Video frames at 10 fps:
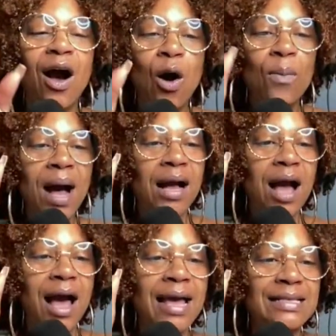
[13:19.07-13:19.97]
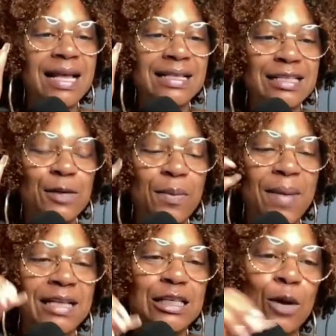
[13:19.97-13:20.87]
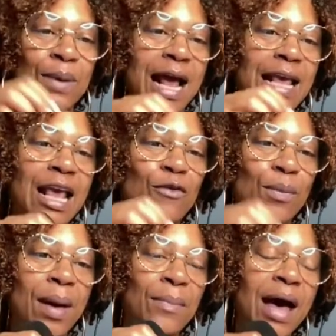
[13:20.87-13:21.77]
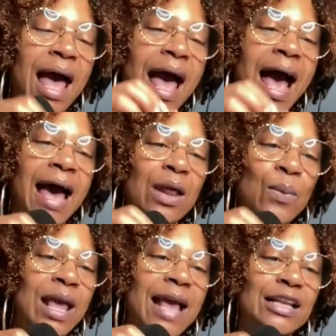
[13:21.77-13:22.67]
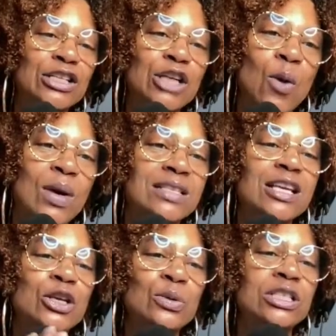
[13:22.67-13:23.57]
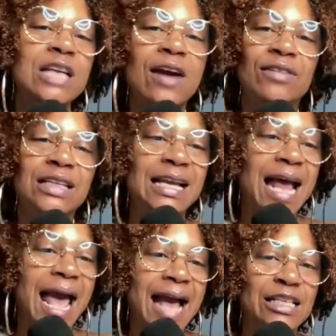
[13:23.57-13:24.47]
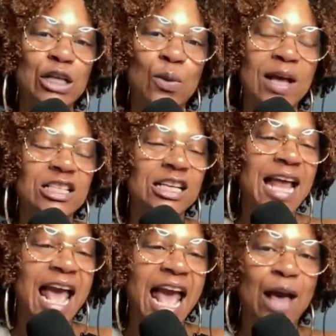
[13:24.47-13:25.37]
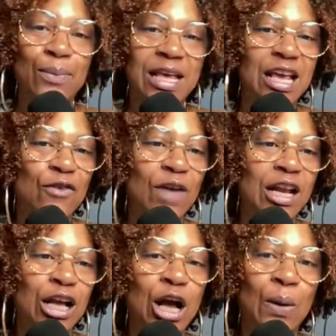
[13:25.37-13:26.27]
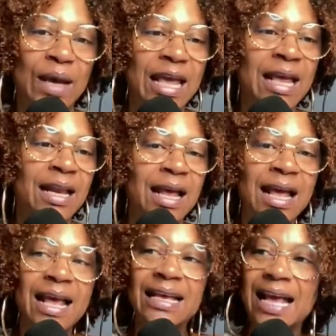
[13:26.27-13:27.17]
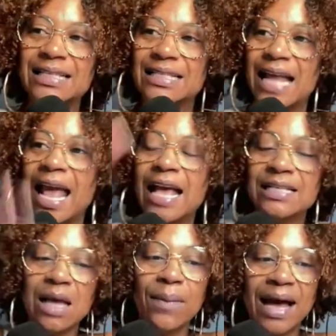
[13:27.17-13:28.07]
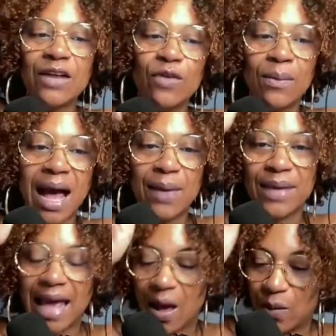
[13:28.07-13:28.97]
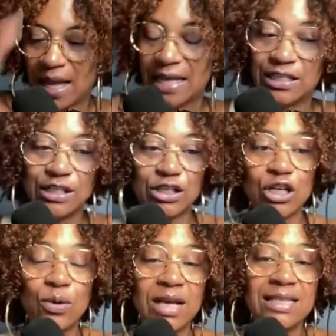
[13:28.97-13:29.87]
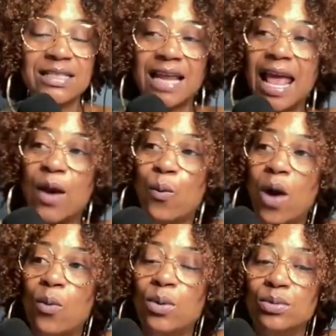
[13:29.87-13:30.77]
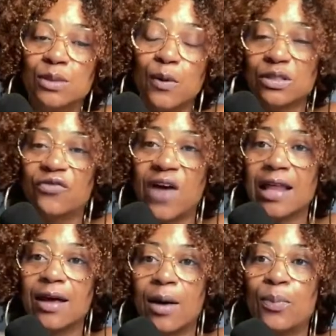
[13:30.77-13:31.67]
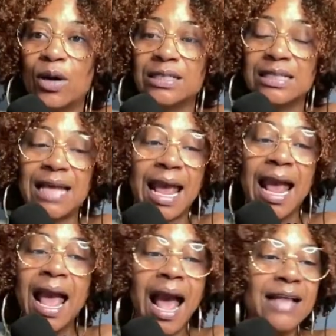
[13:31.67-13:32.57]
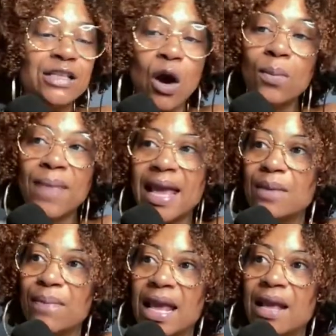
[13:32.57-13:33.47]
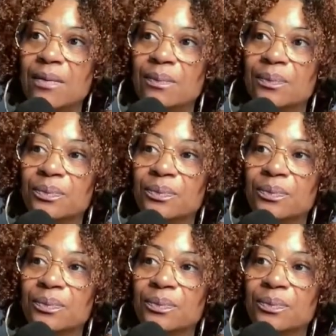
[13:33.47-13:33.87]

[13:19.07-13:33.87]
Oh my God, it's at the tip of my tongue, but I can't remember. How did we end the show? Was it you, Cheryl Lee, that asked the question that had me getting ready to go in yesterday? Somebody remind me how we ended the show yesterday and what we were supposed to follow up on today. Don't make me,